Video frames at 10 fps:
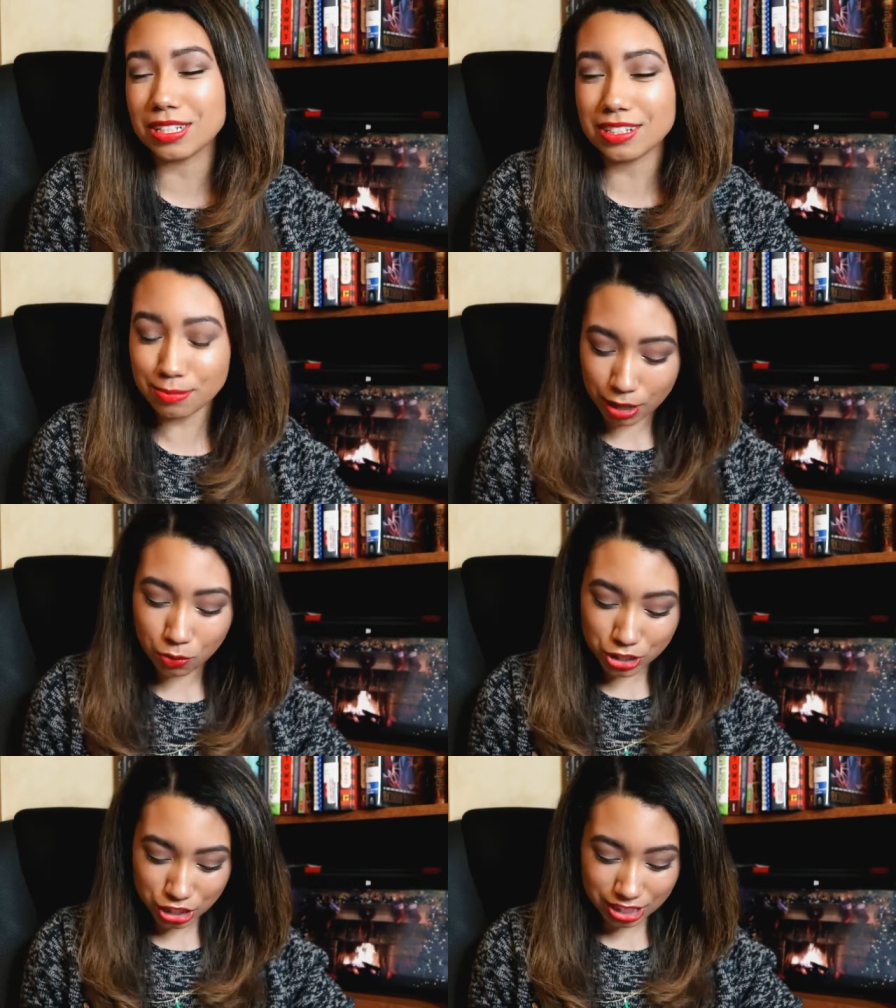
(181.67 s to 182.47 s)
is this my
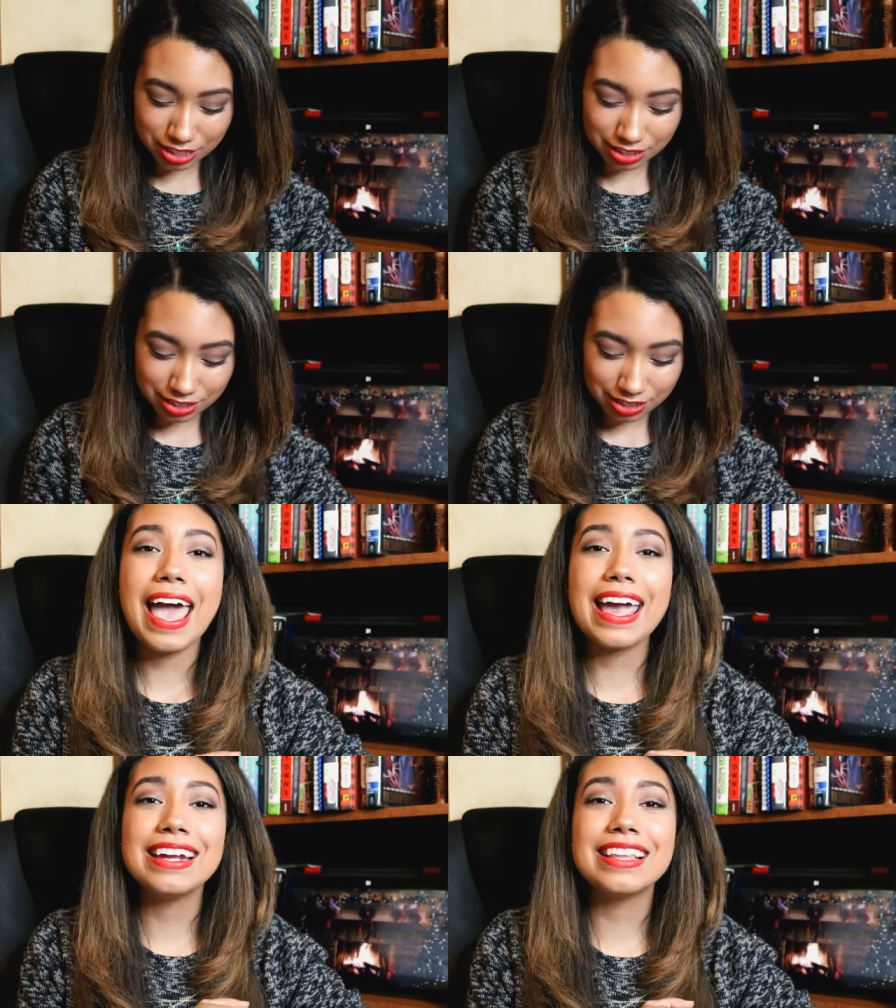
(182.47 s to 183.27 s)
wish list?
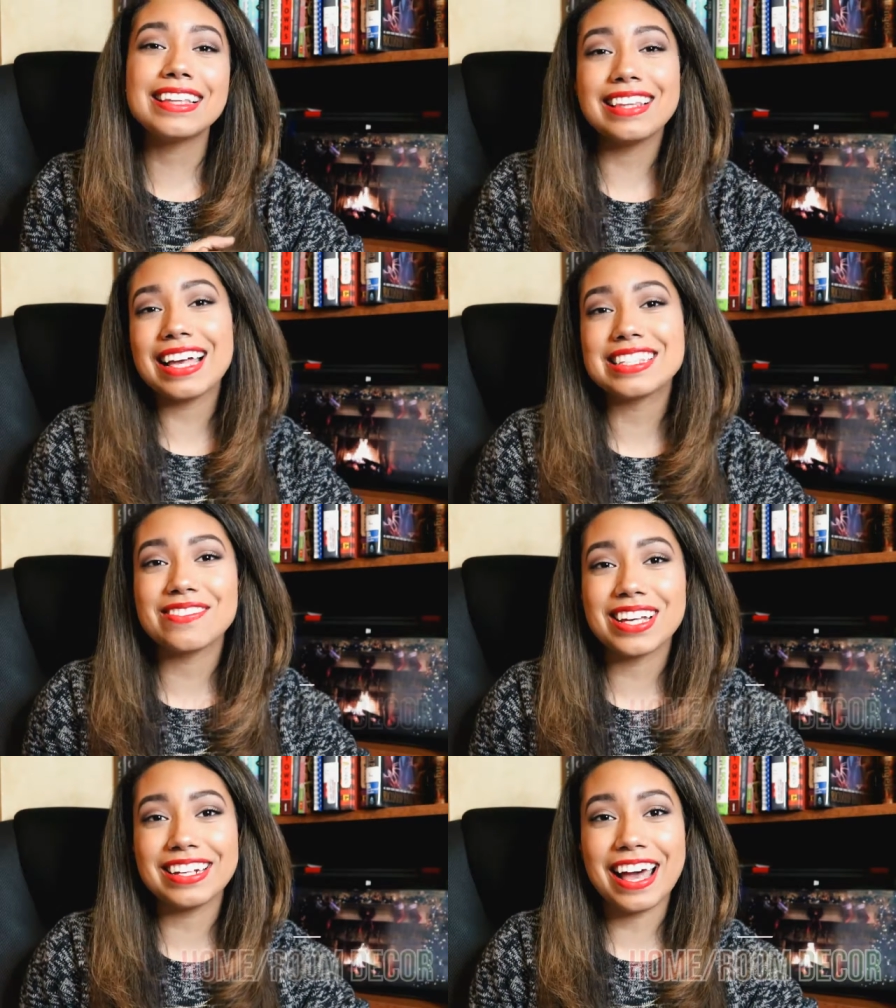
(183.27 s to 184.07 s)
And the last
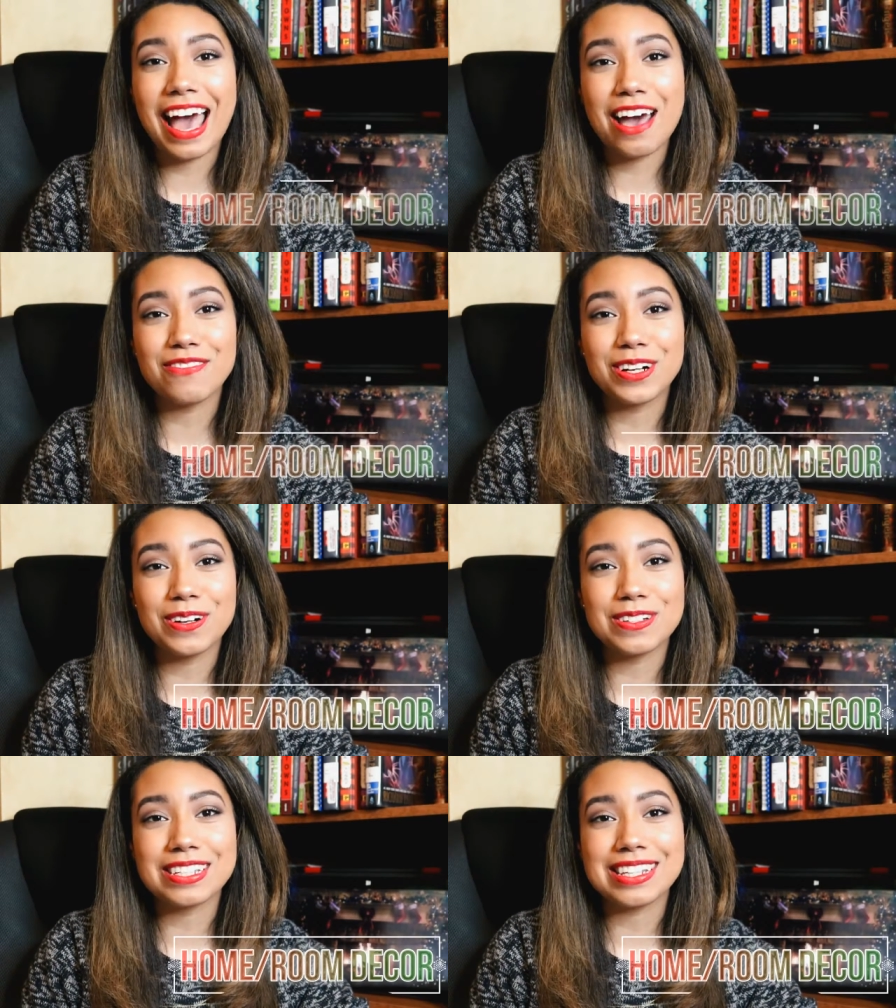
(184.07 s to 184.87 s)
gift idea I have for
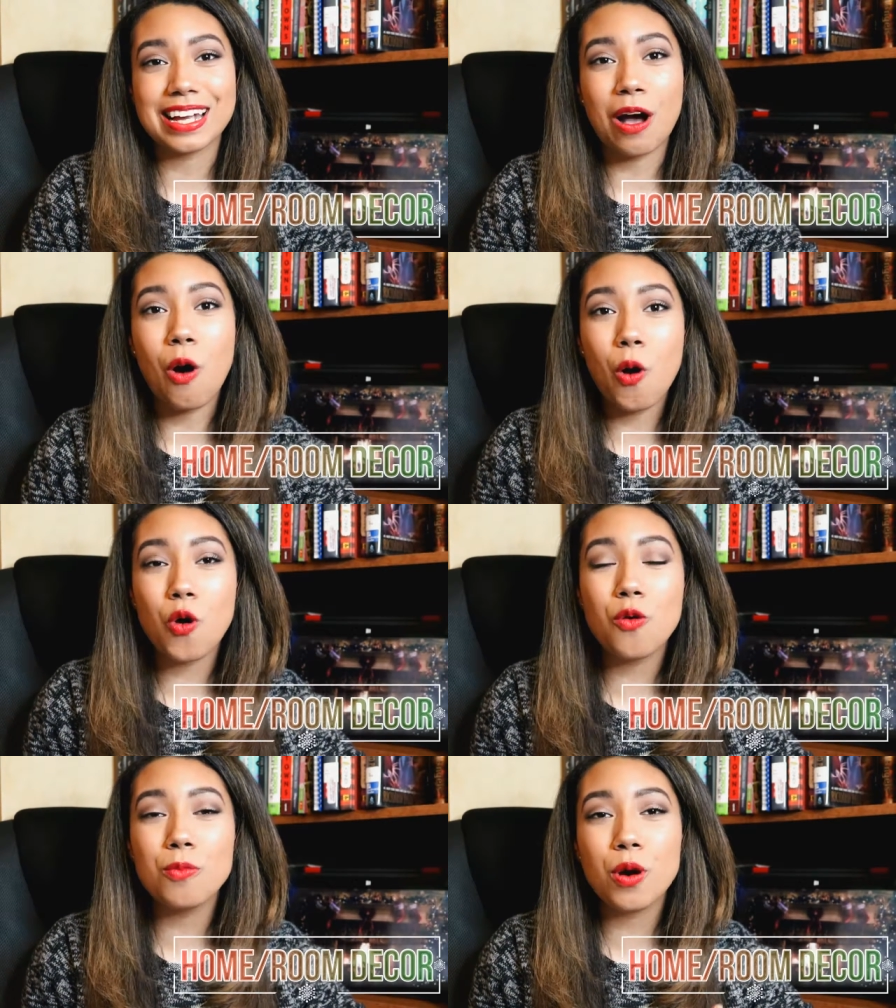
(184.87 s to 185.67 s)
girls is like
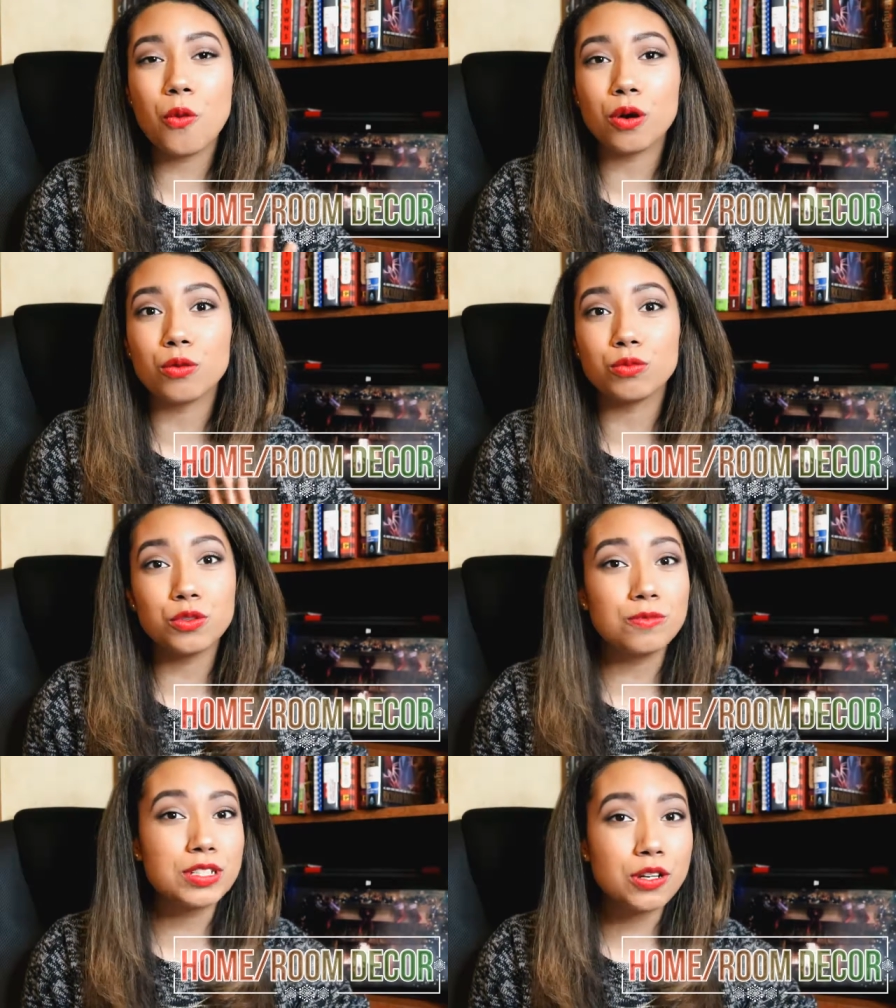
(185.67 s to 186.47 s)
home or
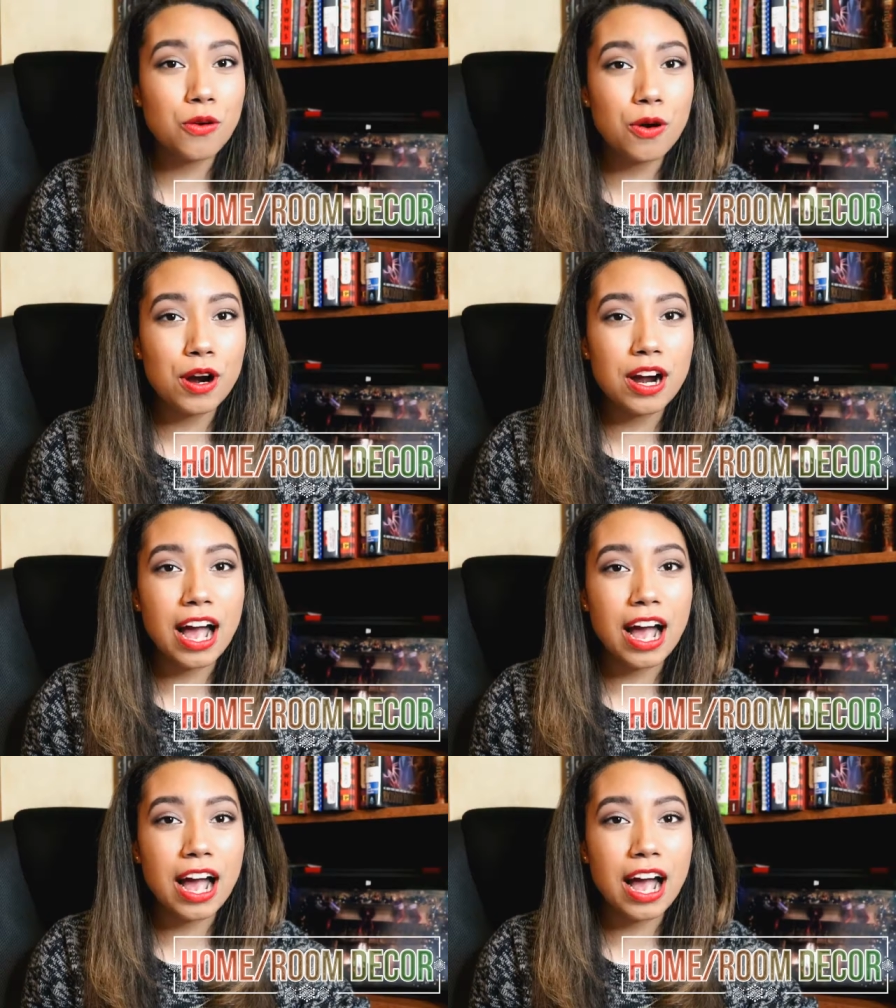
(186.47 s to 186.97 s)
room decor.